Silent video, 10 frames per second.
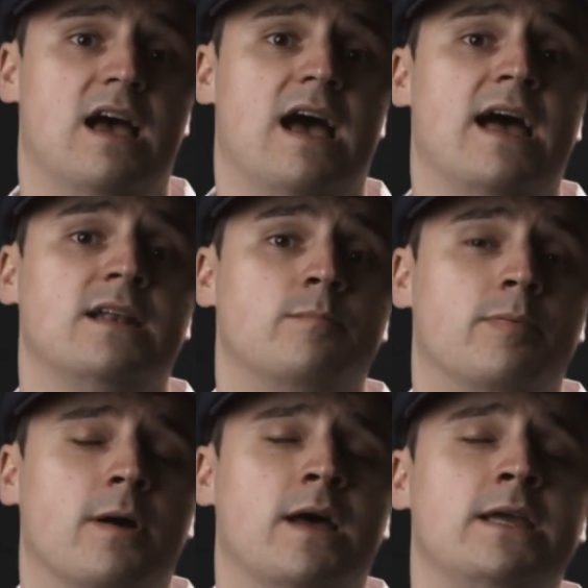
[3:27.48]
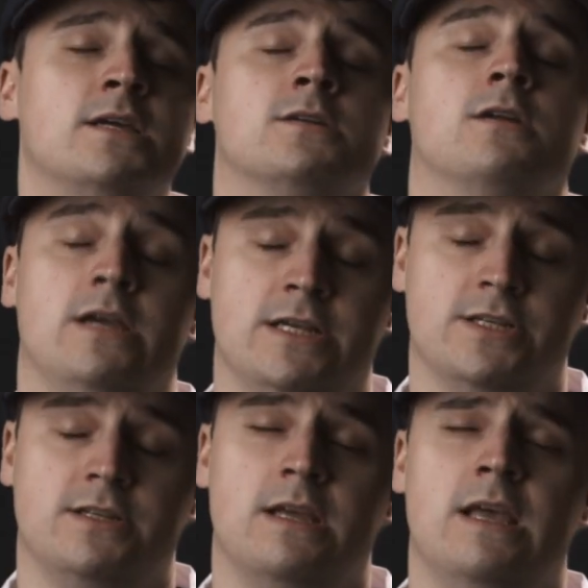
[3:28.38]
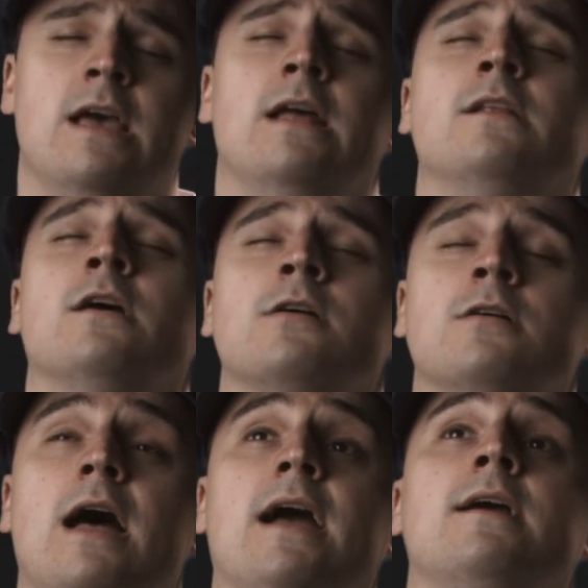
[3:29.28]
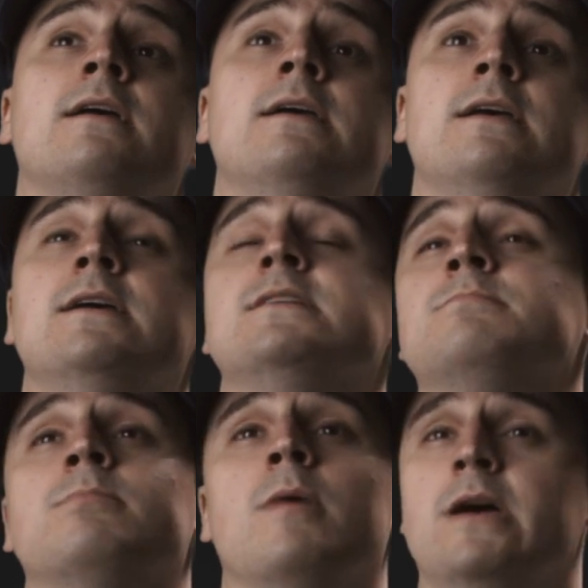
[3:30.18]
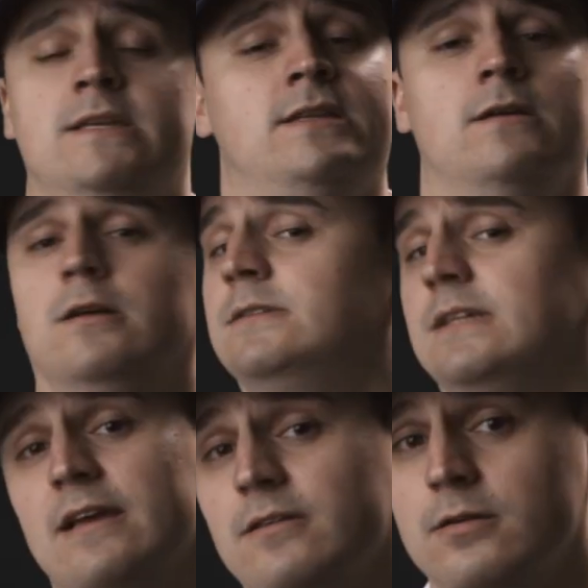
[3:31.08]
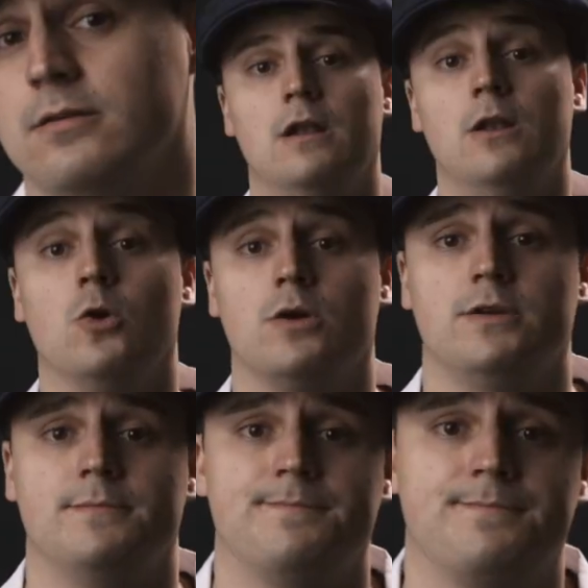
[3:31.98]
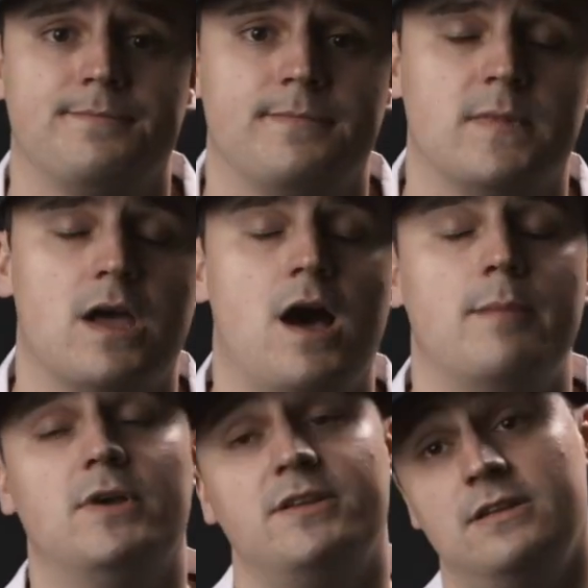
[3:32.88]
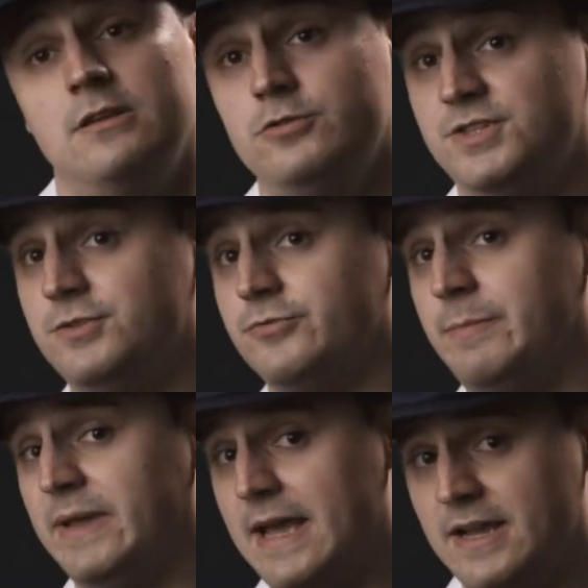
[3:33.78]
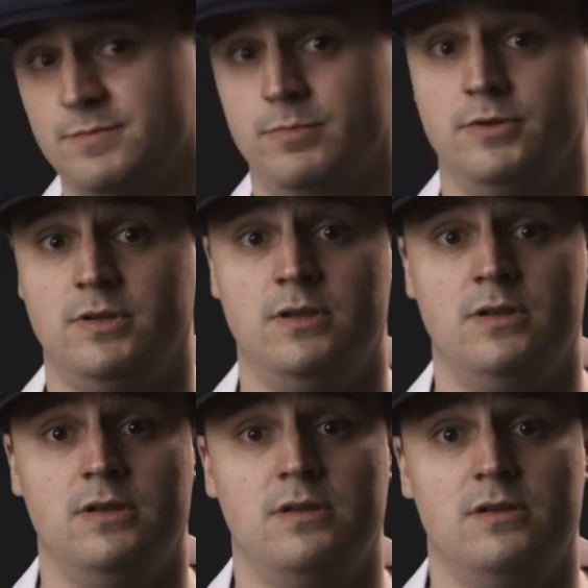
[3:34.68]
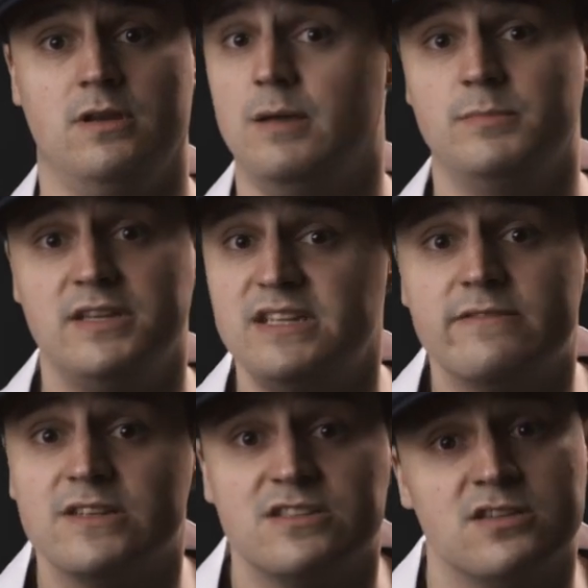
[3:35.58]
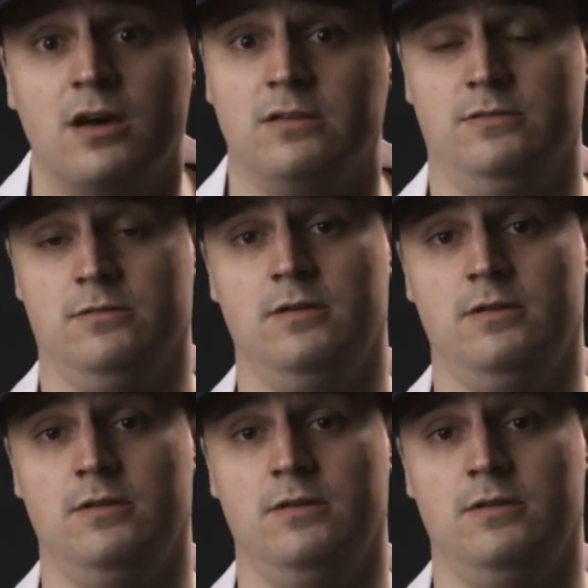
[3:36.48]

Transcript: and by Christ, the crack is mighty altogether. Look, I'm not a lucid dreaming expert. I'm not even a doctor.